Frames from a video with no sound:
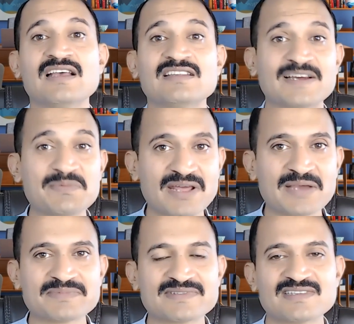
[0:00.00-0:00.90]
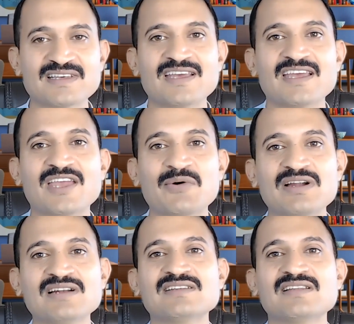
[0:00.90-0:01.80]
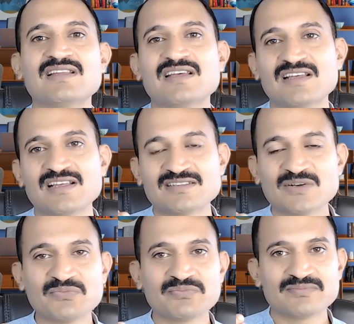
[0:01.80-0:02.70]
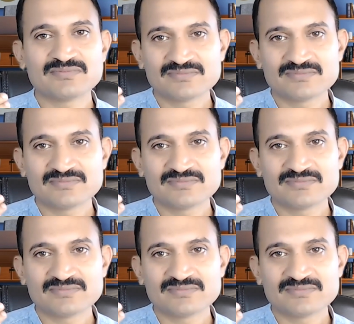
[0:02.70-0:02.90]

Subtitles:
Sometimes even some